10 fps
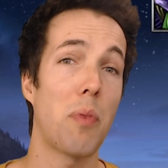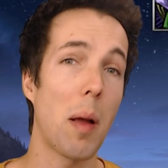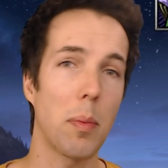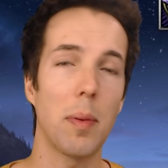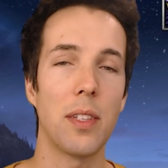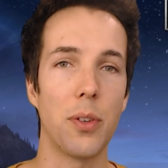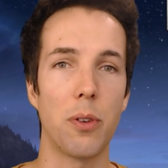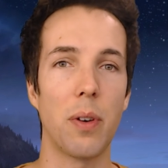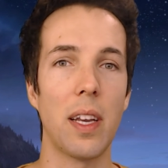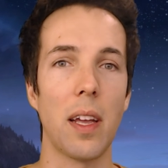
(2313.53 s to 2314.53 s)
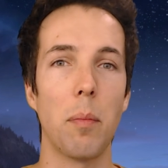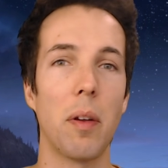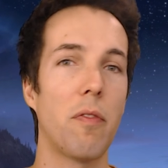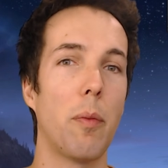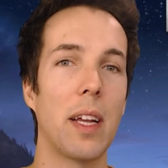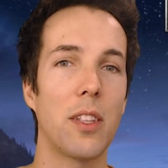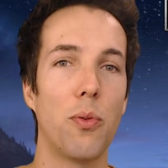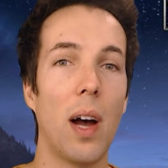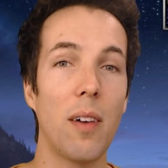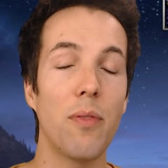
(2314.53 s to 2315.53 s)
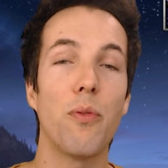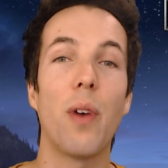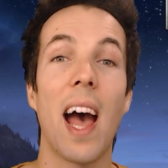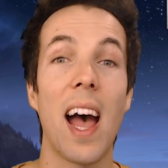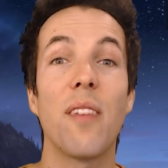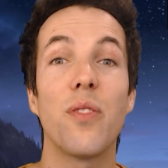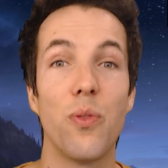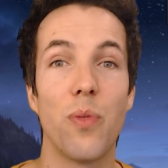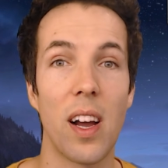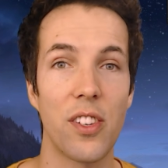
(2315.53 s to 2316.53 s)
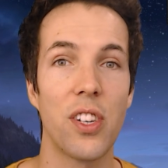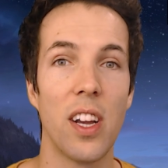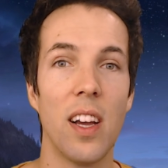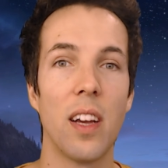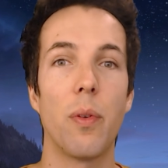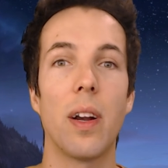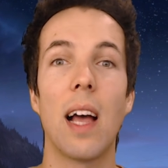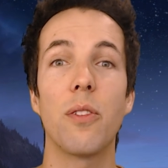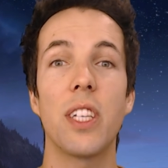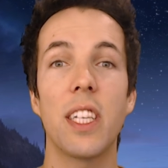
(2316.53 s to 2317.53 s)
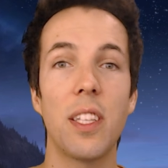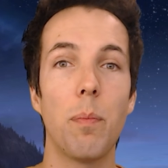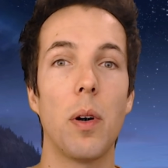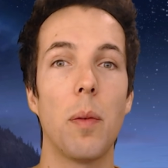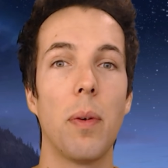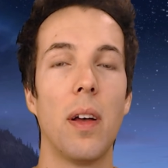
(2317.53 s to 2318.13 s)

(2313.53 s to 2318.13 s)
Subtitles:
Probably too greedy. But if we make 12, we have to rush. We're now 60 pop,